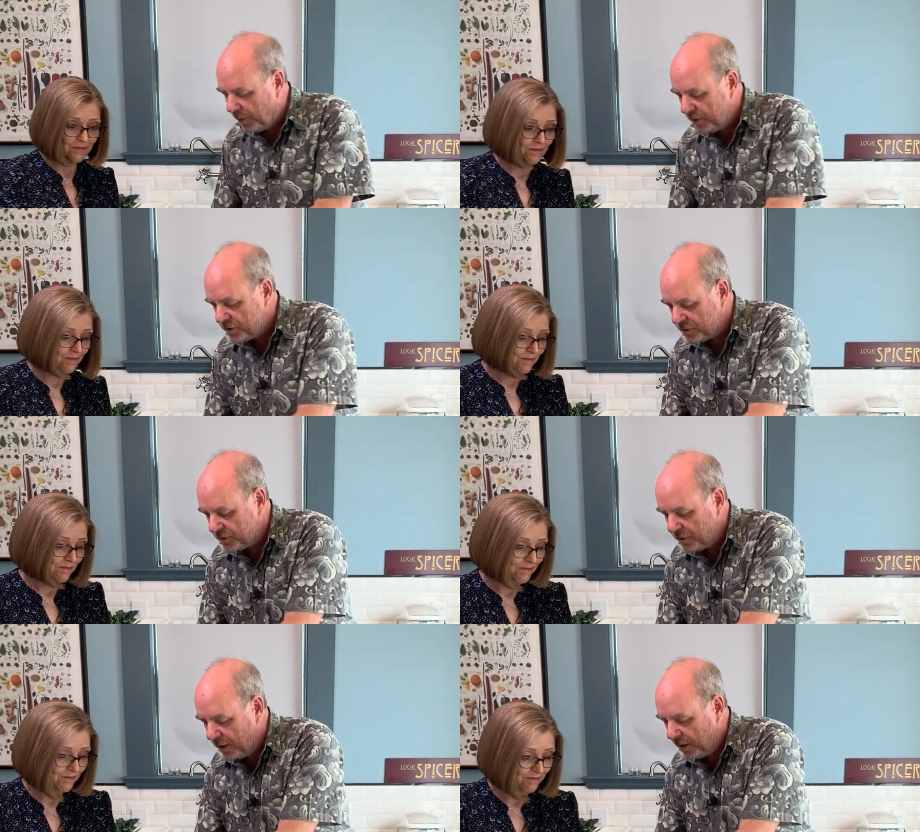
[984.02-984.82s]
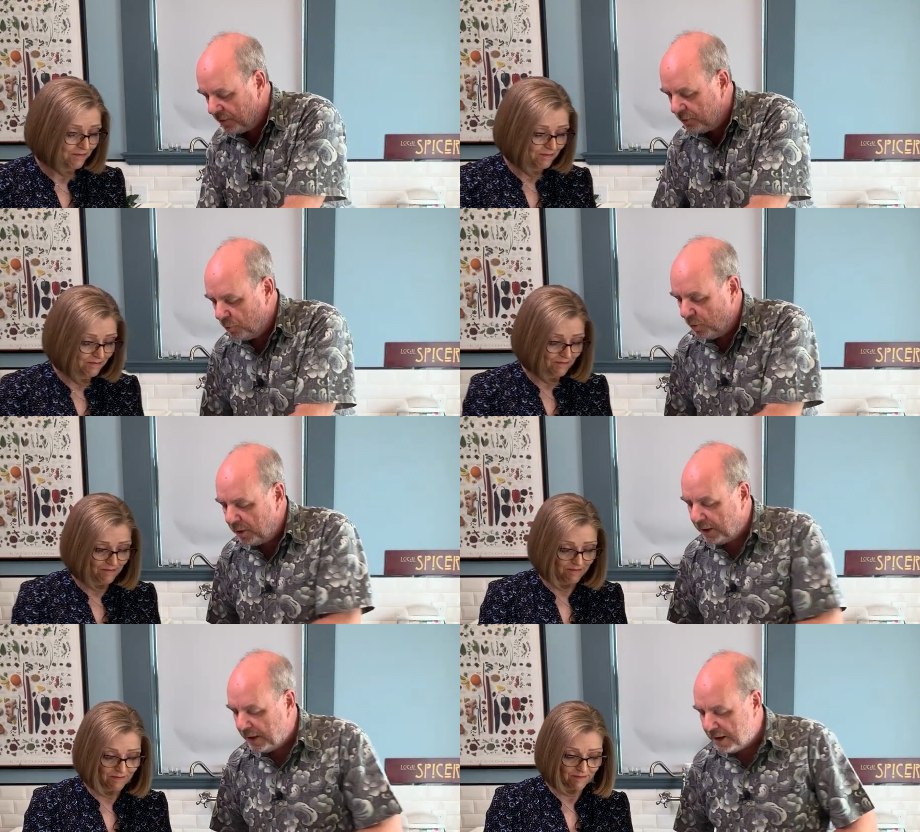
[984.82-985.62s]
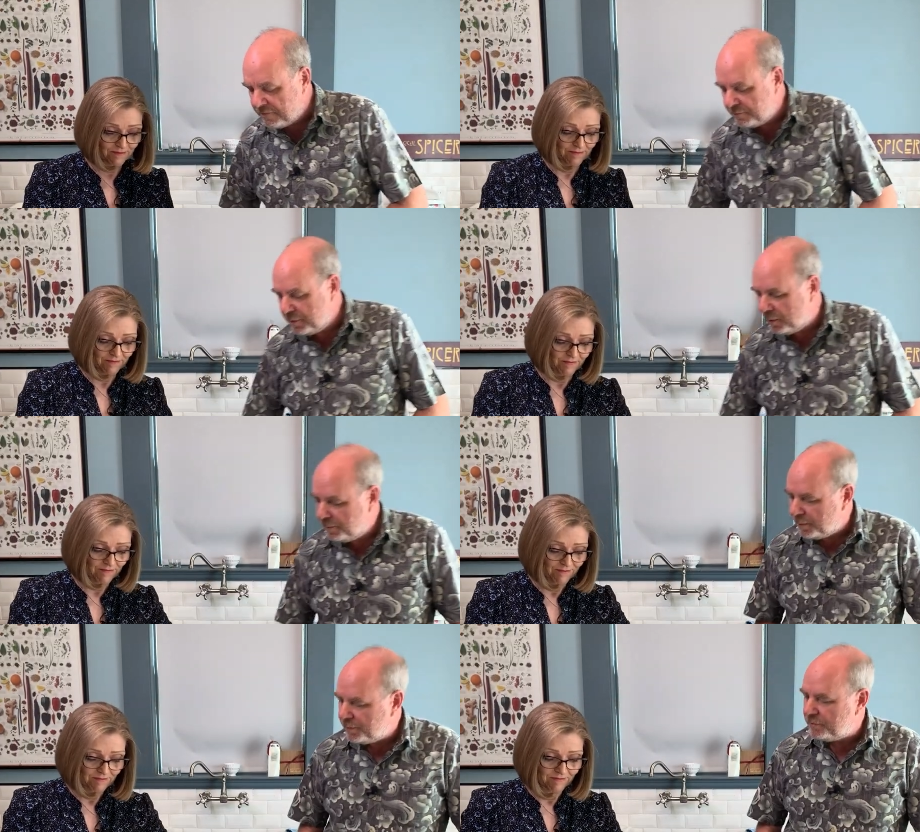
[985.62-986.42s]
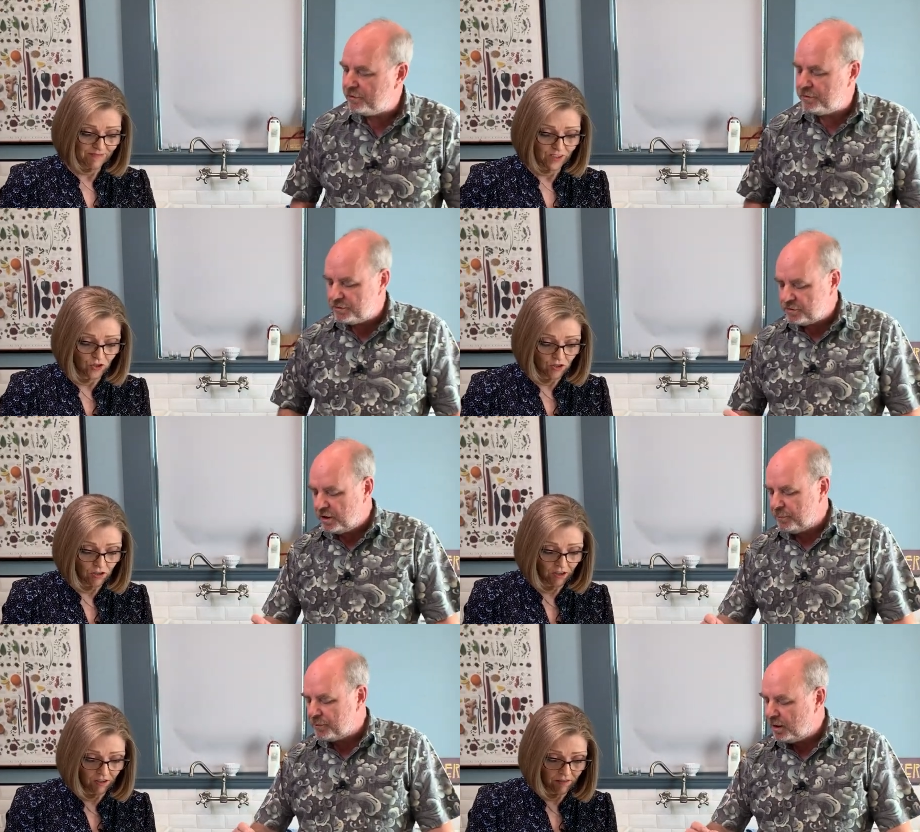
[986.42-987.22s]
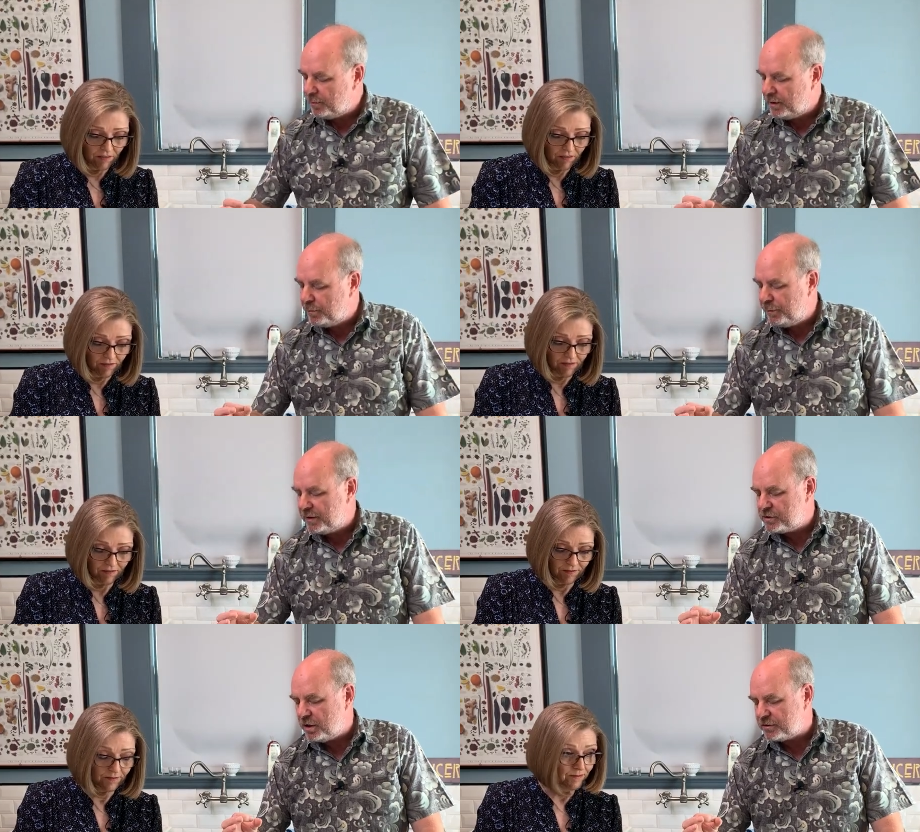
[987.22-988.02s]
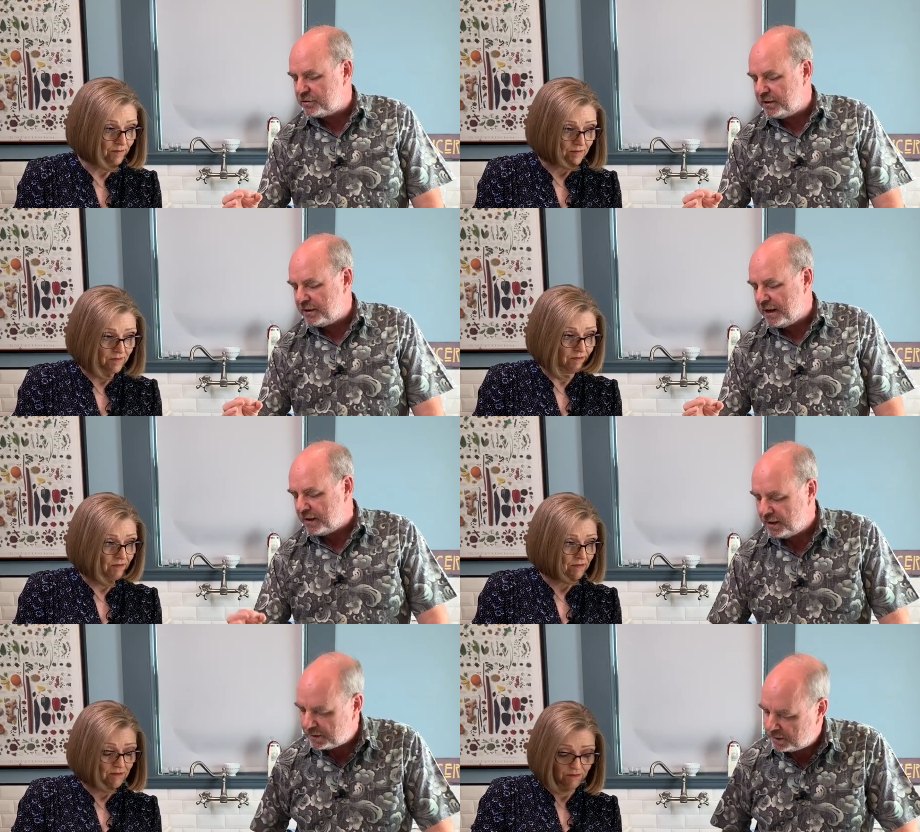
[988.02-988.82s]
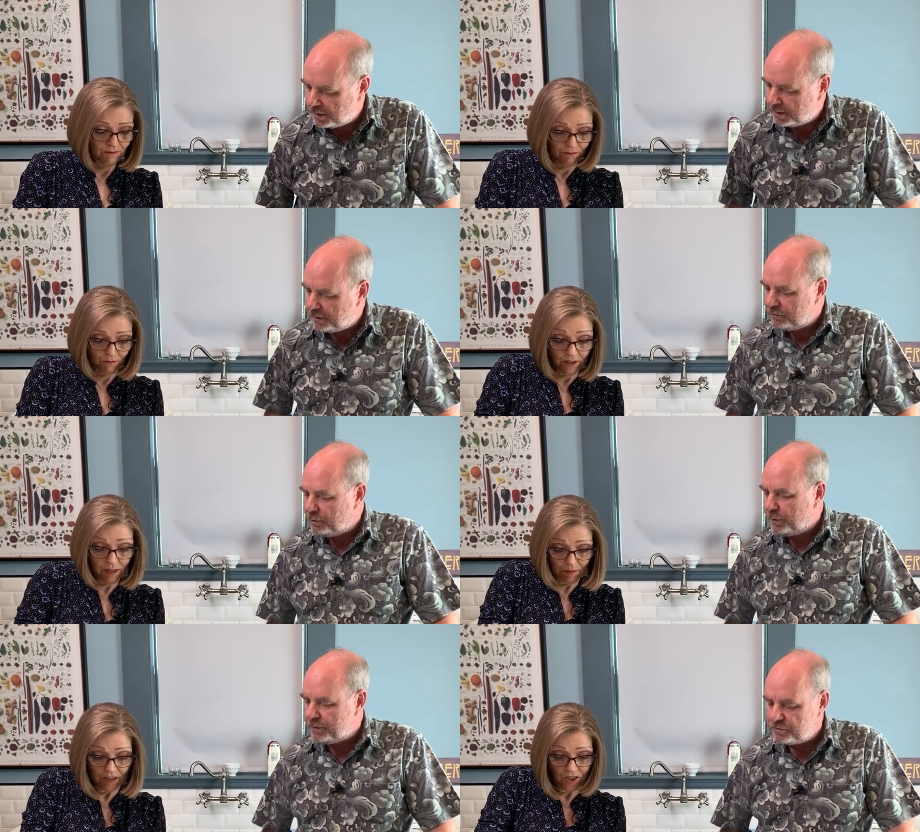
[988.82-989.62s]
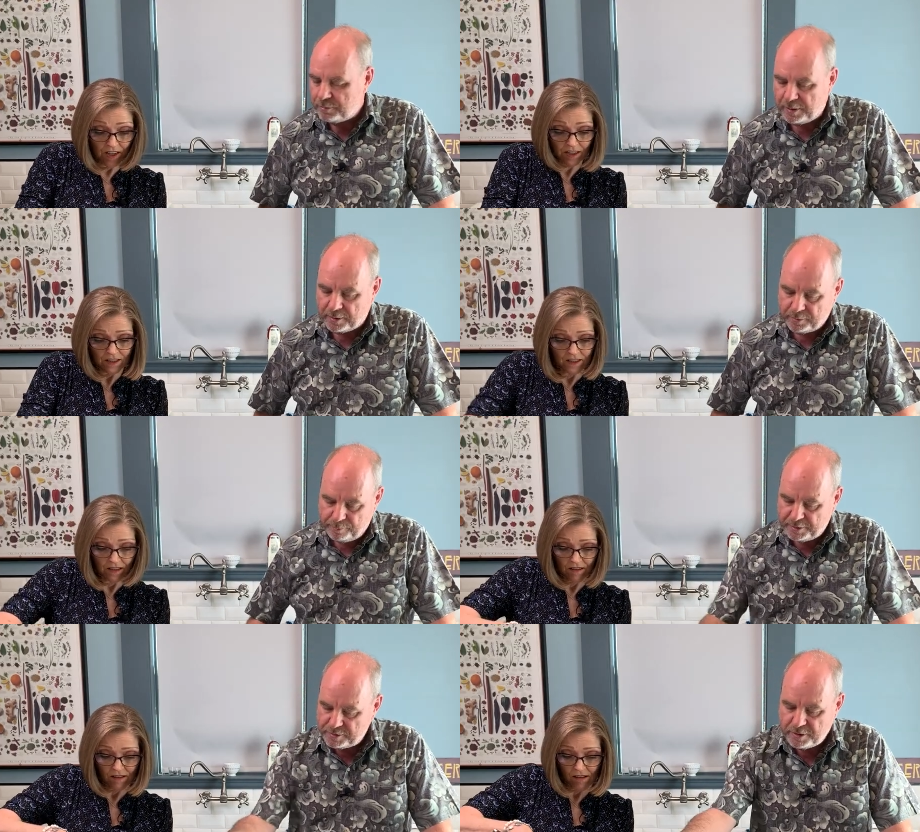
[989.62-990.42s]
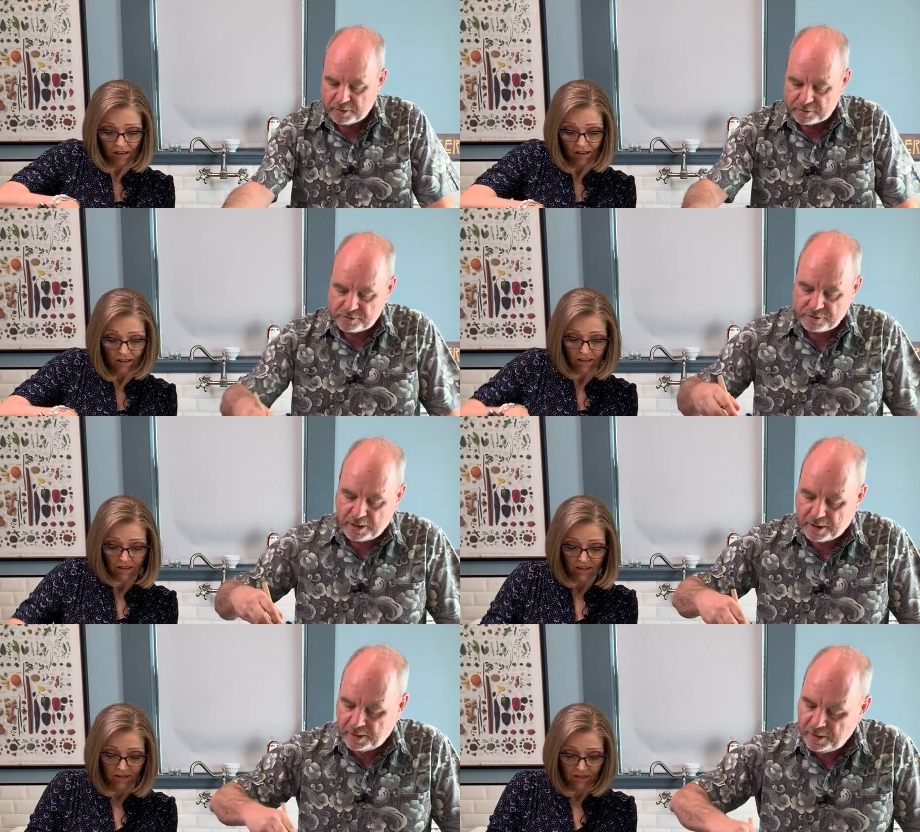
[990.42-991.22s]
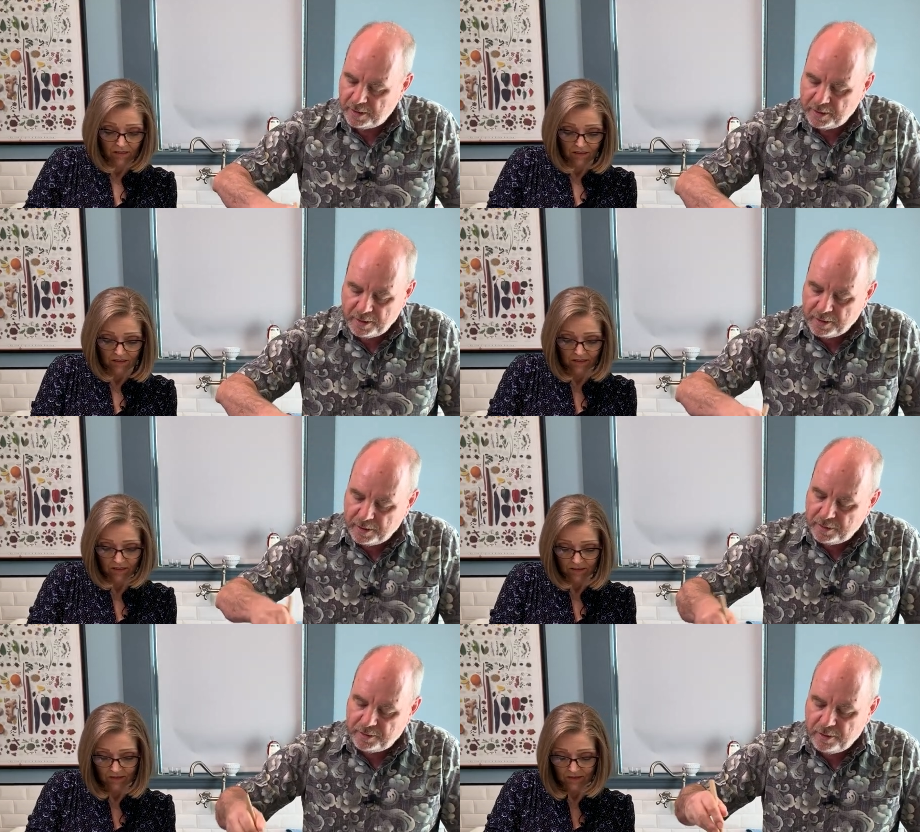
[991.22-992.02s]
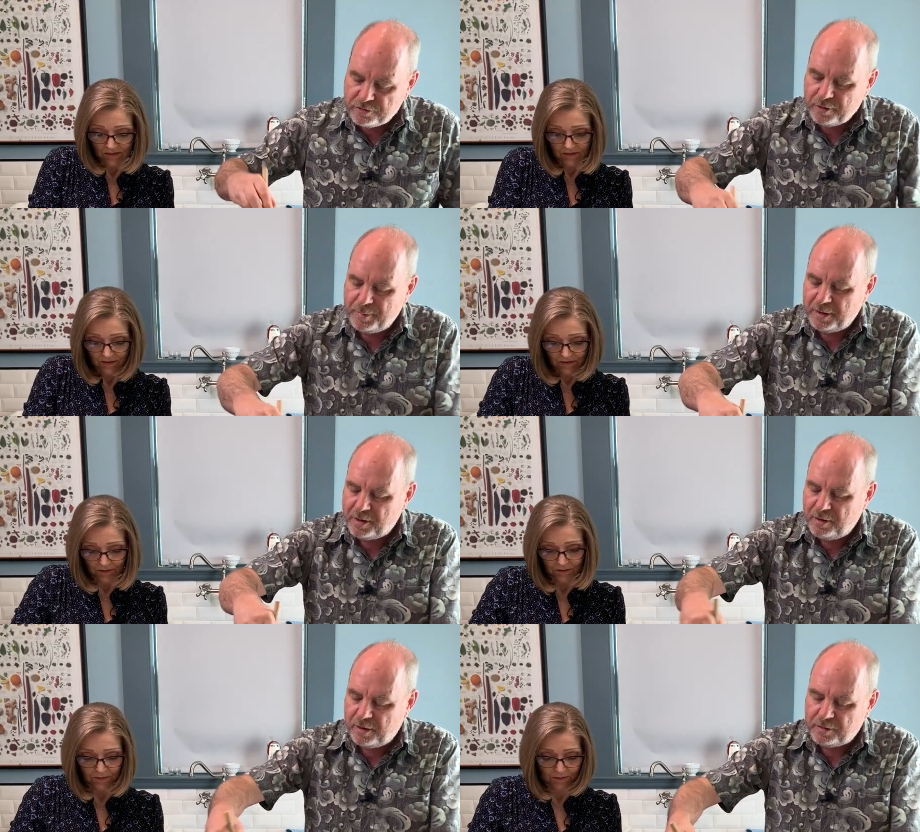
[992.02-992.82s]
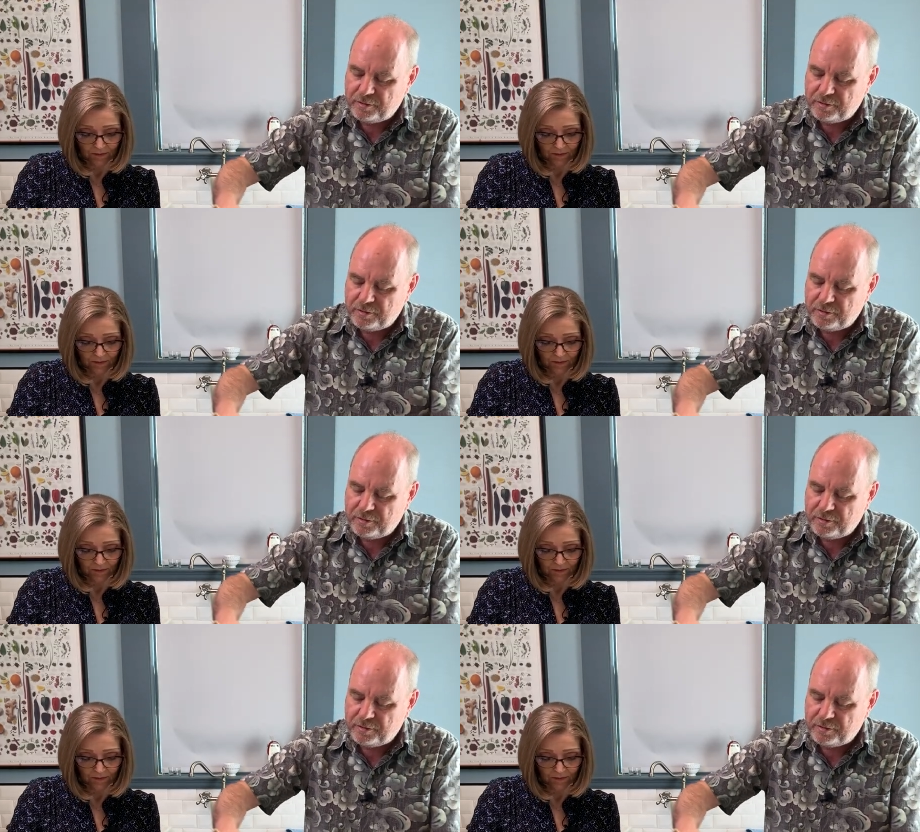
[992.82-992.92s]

Speaker 1: to just uh, do one and a half bell peppers and just sure. cut, them, cut them into big chunks like that, like uh, really two big inch chunks. square, big chunks. Yeah, you know. So I mean, a, a,